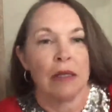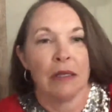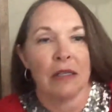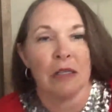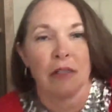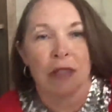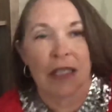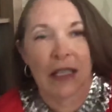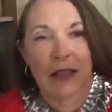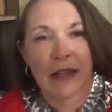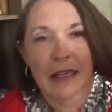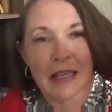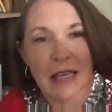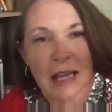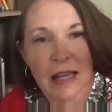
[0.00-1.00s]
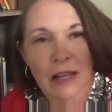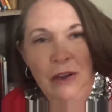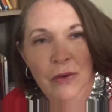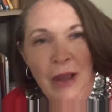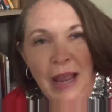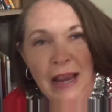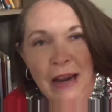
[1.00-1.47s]
Do you see the yellow
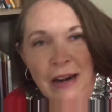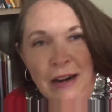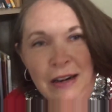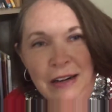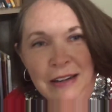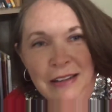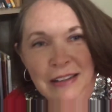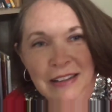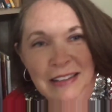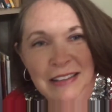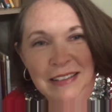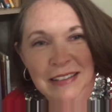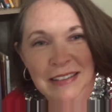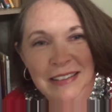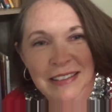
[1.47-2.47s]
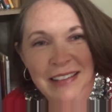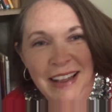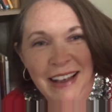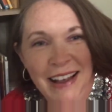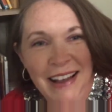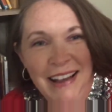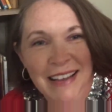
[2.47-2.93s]
hair?
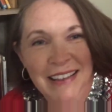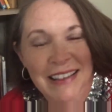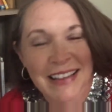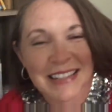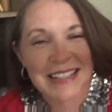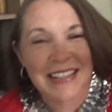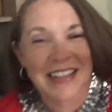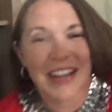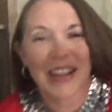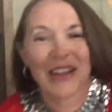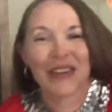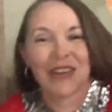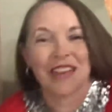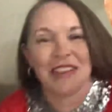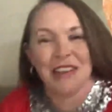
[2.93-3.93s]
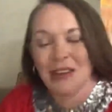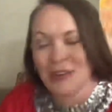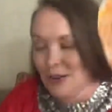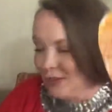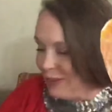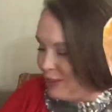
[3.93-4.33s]
Yeah, that's a color in the earth